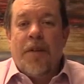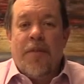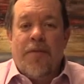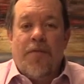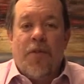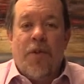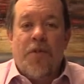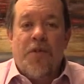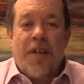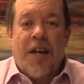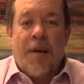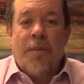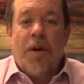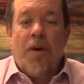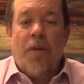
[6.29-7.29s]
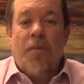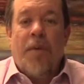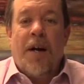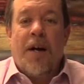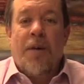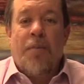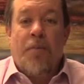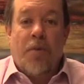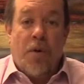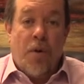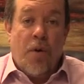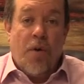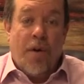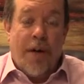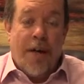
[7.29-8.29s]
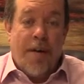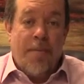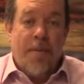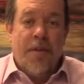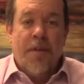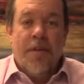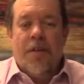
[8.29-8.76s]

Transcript: a first-time homebuyer program,